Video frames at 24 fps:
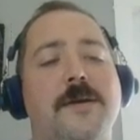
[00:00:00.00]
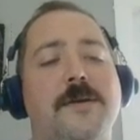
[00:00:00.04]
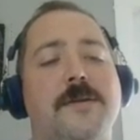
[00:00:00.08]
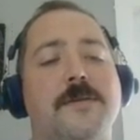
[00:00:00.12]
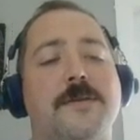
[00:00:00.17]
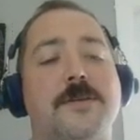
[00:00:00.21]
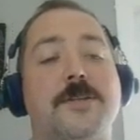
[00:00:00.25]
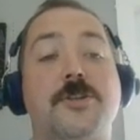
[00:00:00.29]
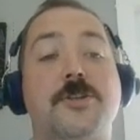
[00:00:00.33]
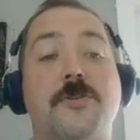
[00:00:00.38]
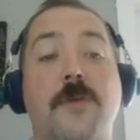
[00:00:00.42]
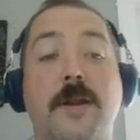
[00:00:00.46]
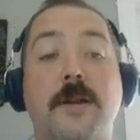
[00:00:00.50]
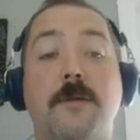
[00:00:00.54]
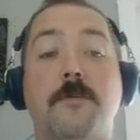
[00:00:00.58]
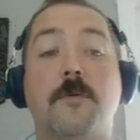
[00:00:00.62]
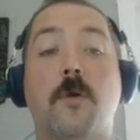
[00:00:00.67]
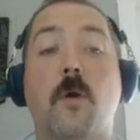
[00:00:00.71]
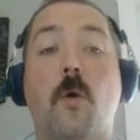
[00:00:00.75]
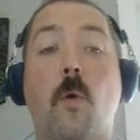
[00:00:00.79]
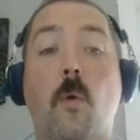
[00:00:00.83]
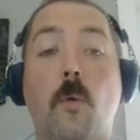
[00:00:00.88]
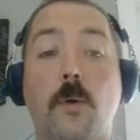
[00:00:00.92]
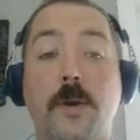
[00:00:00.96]
The stratum
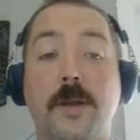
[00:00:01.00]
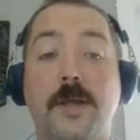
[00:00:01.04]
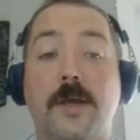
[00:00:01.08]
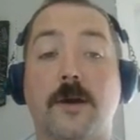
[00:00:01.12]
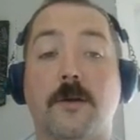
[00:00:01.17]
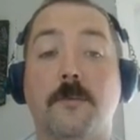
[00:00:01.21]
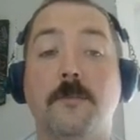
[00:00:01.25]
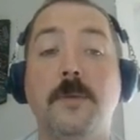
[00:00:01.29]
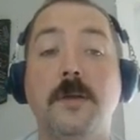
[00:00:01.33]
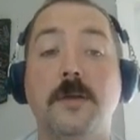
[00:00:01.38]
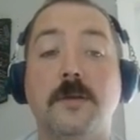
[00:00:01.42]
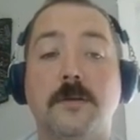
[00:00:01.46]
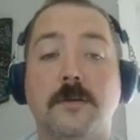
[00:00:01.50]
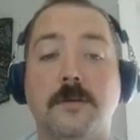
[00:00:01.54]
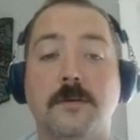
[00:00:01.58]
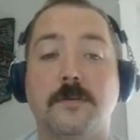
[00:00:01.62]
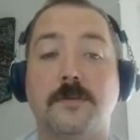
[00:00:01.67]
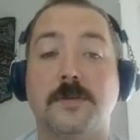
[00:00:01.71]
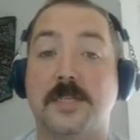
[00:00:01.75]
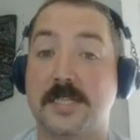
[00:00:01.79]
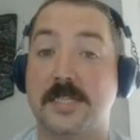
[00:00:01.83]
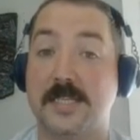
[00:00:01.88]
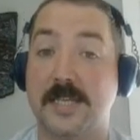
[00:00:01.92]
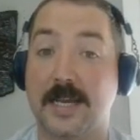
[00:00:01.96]
corneum,
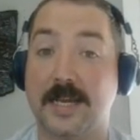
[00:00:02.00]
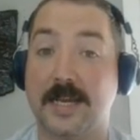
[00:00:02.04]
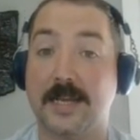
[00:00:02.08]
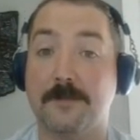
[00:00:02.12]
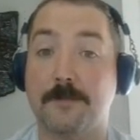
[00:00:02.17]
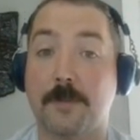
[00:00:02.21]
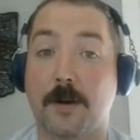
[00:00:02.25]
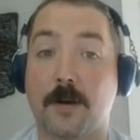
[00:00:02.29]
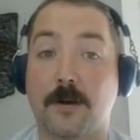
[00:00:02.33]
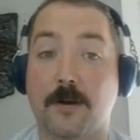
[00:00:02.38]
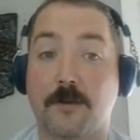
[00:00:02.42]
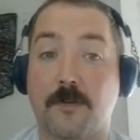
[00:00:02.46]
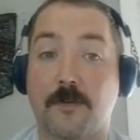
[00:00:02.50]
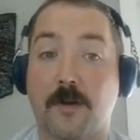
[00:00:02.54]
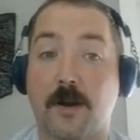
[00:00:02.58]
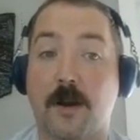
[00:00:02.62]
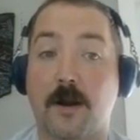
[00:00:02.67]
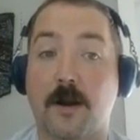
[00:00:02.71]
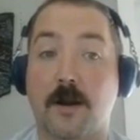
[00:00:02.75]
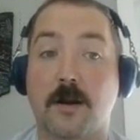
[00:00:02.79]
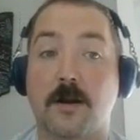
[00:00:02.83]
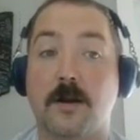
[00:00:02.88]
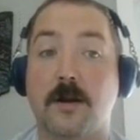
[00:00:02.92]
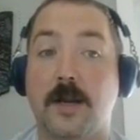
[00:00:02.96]
the second part of
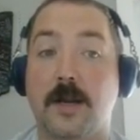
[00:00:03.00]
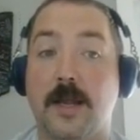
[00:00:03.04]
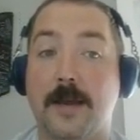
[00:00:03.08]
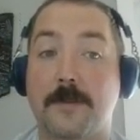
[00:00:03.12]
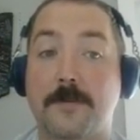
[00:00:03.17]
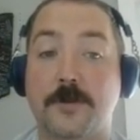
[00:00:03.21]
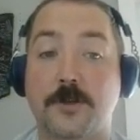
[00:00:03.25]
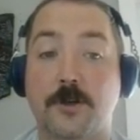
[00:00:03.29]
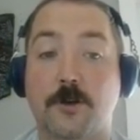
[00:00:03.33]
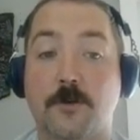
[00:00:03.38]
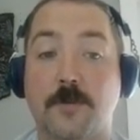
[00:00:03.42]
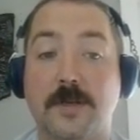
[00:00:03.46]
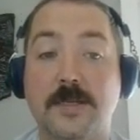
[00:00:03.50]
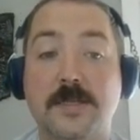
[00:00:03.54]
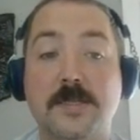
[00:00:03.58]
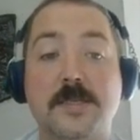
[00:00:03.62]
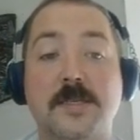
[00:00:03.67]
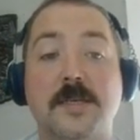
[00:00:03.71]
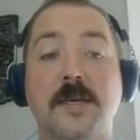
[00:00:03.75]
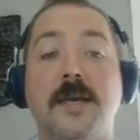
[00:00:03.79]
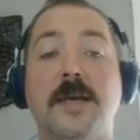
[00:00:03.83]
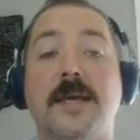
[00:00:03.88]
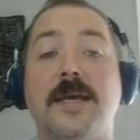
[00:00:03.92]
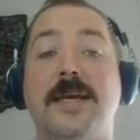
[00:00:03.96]
our
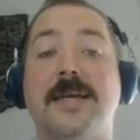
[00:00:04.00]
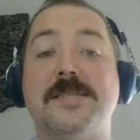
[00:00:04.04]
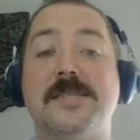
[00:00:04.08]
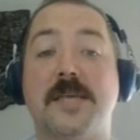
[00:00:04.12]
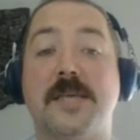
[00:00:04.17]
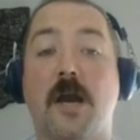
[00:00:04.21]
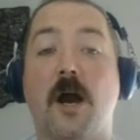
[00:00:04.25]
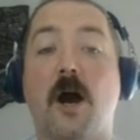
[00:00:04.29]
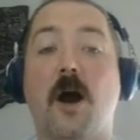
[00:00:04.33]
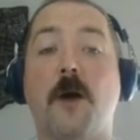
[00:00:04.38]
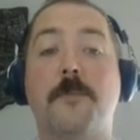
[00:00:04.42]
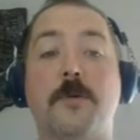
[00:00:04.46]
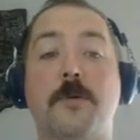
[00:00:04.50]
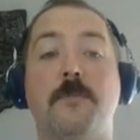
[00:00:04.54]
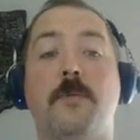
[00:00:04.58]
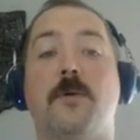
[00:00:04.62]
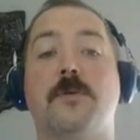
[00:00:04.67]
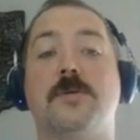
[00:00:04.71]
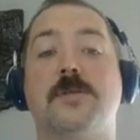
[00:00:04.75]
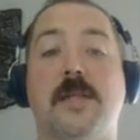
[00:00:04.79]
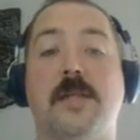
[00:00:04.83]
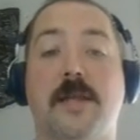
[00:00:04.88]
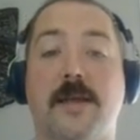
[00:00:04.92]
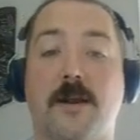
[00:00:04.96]
epidermis, is the
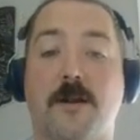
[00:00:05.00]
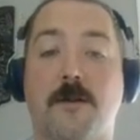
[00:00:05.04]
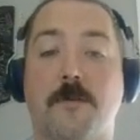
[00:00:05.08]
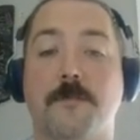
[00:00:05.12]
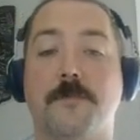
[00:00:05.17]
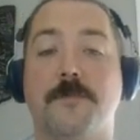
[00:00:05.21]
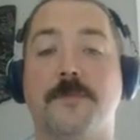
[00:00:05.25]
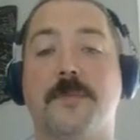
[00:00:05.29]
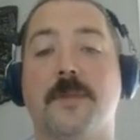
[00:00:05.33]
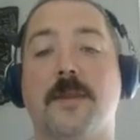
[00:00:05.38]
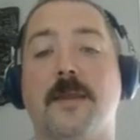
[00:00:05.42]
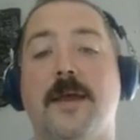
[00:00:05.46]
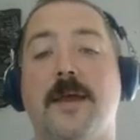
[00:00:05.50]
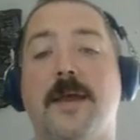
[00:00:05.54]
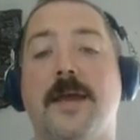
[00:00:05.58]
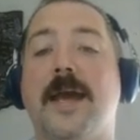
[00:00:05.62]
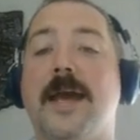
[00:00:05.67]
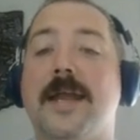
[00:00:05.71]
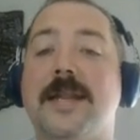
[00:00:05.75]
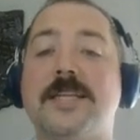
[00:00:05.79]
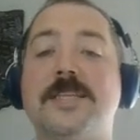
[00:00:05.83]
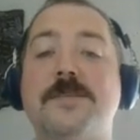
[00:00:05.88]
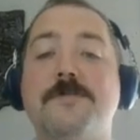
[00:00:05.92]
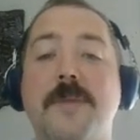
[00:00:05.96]
uppermost layer,
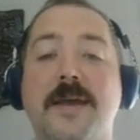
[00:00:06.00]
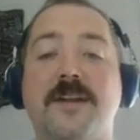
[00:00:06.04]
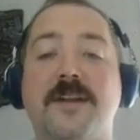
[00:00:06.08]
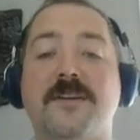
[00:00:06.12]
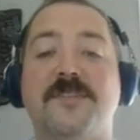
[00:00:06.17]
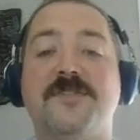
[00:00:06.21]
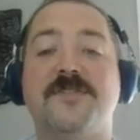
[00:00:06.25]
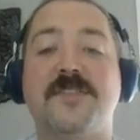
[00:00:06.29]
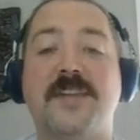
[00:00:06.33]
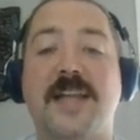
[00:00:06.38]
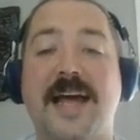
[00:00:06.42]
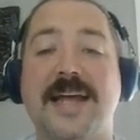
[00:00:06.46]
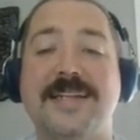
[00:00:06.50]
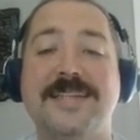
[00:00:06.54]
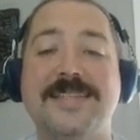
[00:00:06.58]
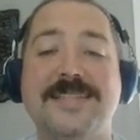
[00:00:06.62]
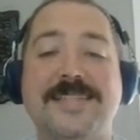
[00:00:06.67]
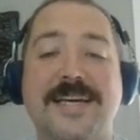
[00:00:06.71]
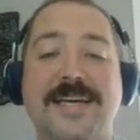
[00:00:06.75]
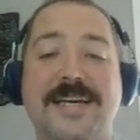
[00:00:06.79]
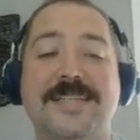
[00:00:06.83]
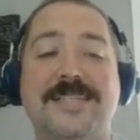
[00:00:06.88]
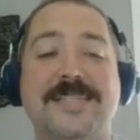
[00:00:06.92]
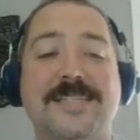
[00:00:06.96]
and it's made of
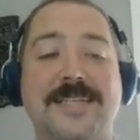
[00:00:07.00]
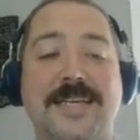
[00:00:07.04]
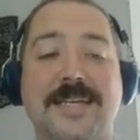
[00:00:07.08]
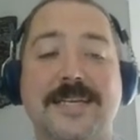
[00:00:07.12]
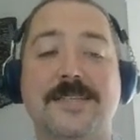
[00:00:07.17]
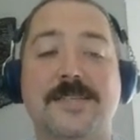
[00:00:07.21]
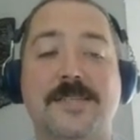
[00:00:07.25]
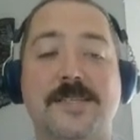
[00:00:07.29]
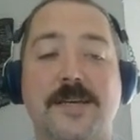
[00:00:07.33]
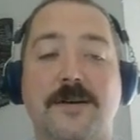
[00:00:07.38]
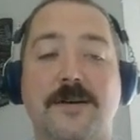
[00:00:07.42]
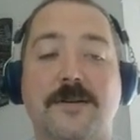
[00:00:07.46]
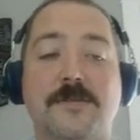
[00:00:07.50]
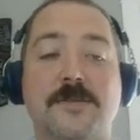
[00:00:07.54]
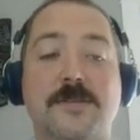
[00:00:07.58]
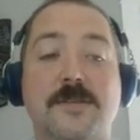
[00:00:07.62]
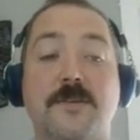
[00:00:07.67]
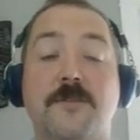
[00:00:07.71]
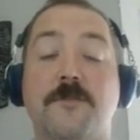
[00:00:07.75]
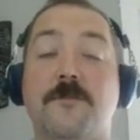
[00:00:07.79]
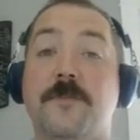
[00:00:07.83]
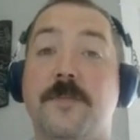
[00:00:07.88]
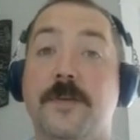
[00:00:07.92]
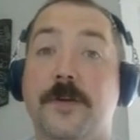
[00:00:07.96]
flattened dead skin
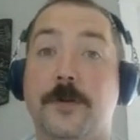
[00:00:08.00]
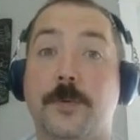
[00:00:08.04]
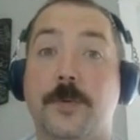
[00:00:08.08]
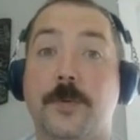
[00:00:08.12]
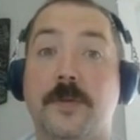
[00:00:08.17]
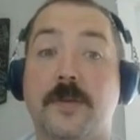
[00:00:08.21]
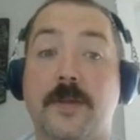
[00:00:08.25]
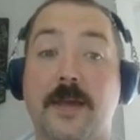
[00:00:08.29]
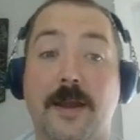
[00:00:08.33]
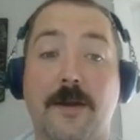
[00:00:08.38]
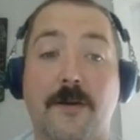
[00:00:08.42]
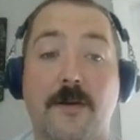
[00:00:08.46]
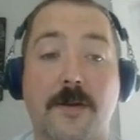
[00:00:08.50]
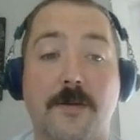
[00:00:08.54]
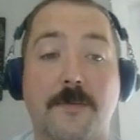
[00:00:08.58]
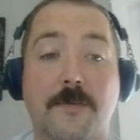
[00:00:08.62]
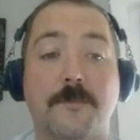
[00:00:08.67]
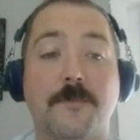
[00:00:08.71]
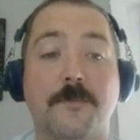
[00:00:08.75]
cells filled with keratin.